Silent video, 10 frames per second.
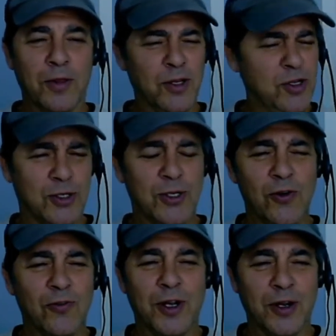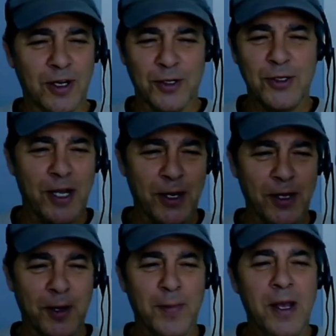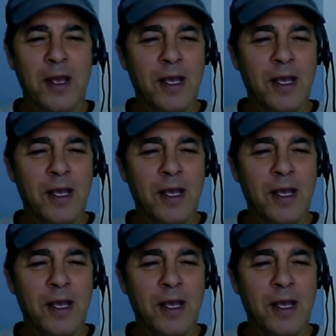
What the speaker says: this is silver, you're going to say to him. And